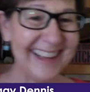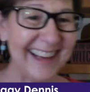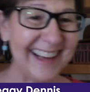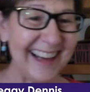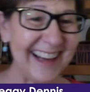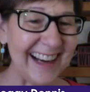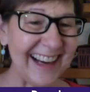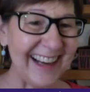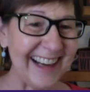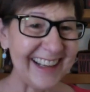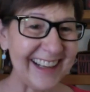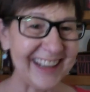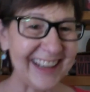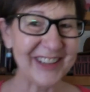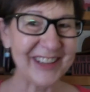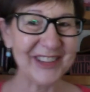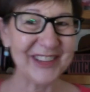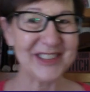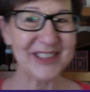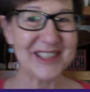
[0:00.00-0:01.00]
I didn't
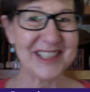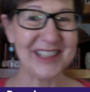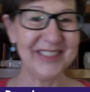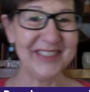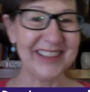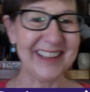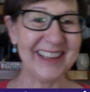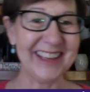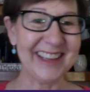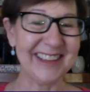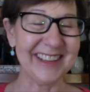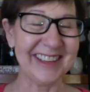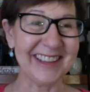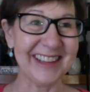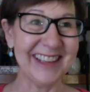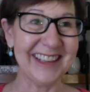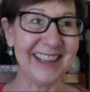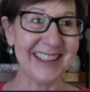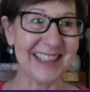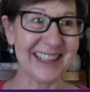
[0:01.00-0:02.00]
go through some of the other
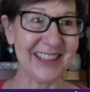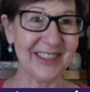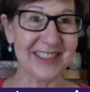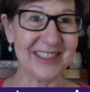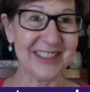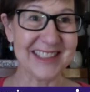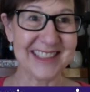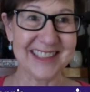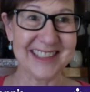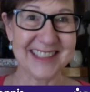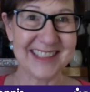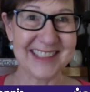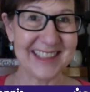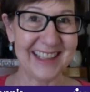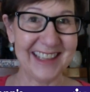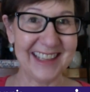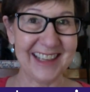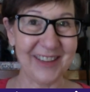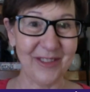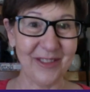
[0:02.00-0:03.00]
things. I was just
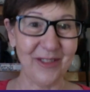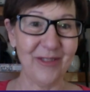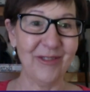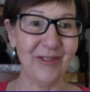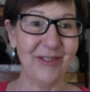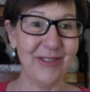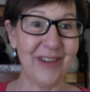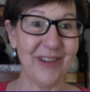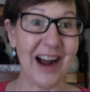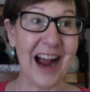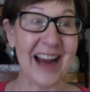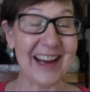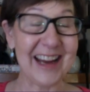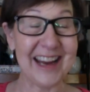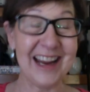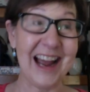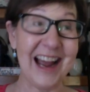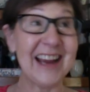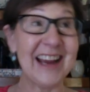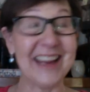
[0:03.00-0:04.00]
like,
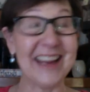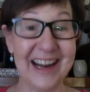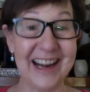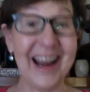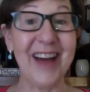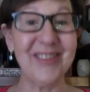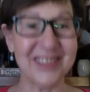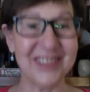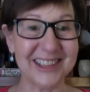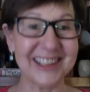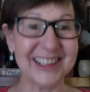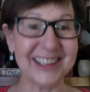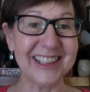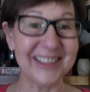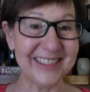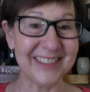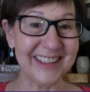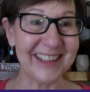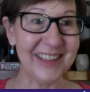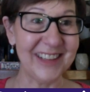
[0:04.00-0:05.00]
I cannot
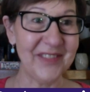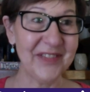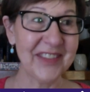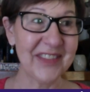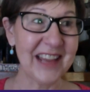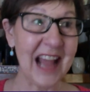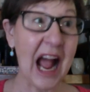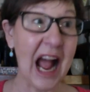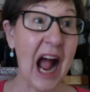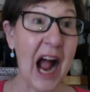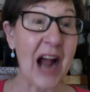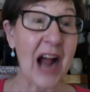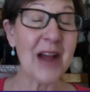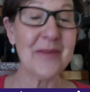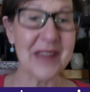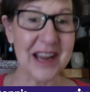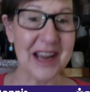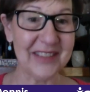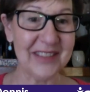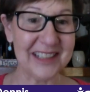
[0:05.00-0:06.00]
believe that I'm
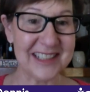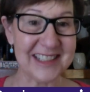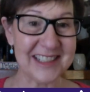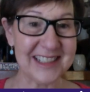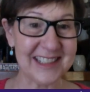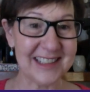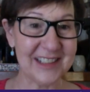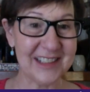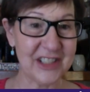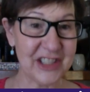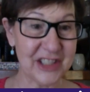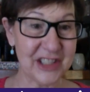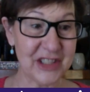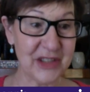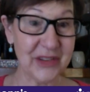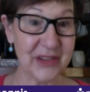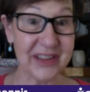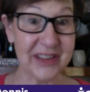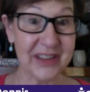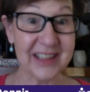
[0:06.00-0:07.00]
having to
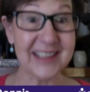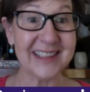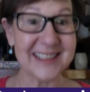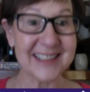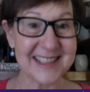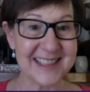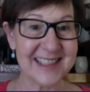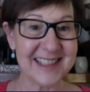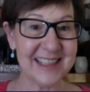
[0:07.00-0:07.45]
do this.